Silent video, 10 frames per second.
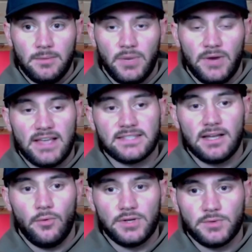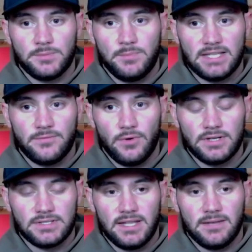But if that's not always what's best for
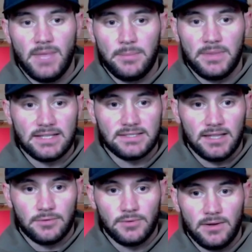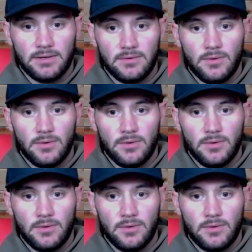us, then maybe that's not the right